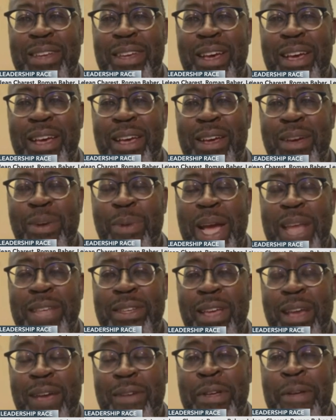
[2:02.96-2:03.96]
uh,
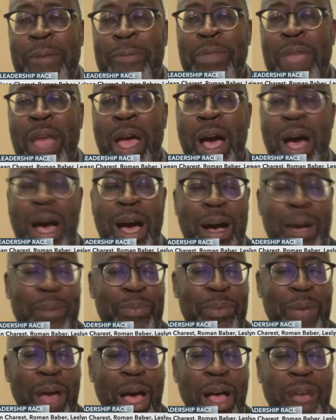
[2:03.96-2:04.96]
quite tough.
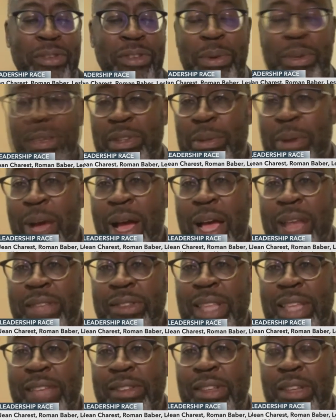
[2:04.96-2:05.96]
Um, also, was
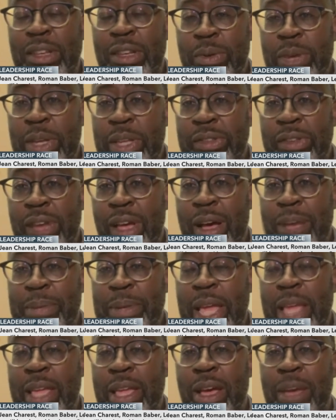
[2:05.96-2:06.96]
surprised Leslyn Lewis um,
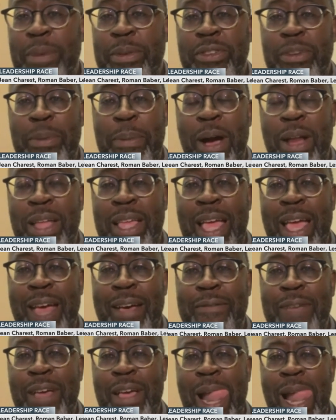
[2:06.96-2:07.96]
taking on Mr.
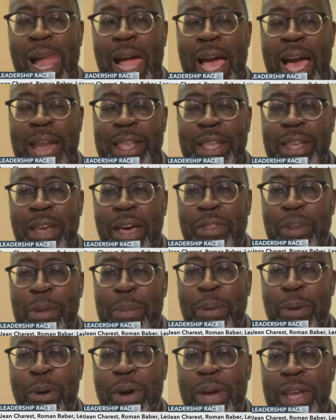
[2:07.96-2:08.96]
Poilievre at
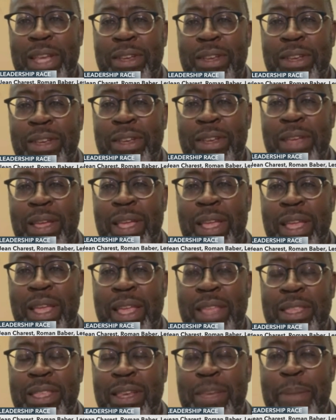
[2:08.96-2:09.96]
another point uh,
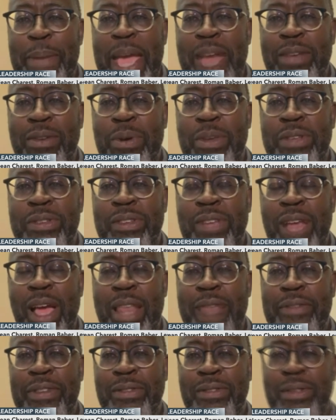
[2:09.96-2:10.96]
in, the debate was
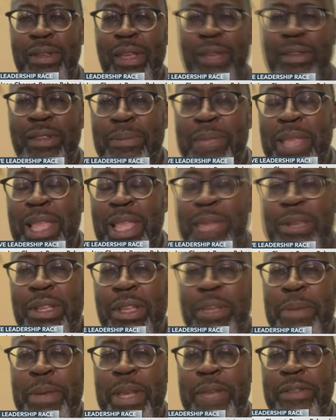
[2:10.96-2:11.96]
kind of something that was a
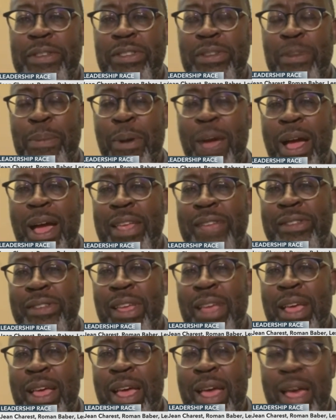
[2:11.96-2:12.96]
little bit of a surprise,
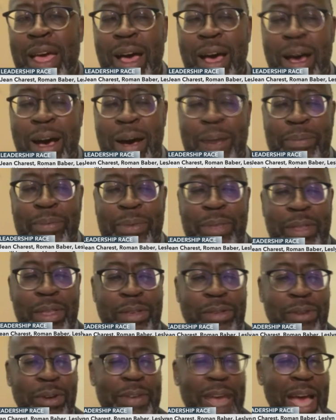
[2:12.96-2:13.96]
um,
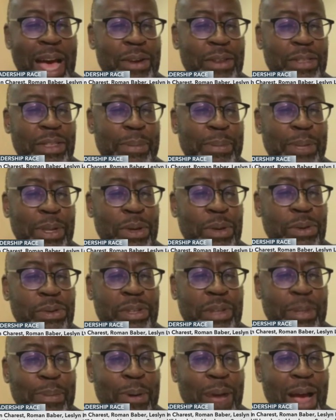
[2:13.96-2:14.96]
sort of an out of the blue
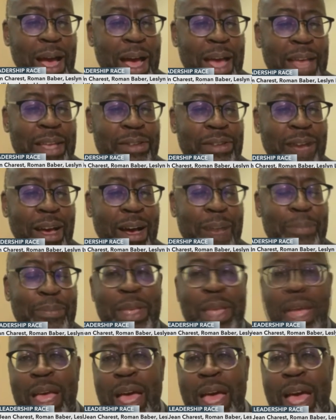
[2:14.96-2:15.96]
surprise um,
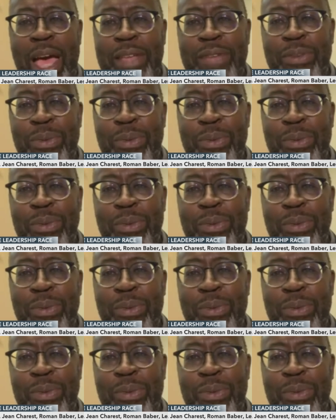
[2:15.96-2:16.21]
as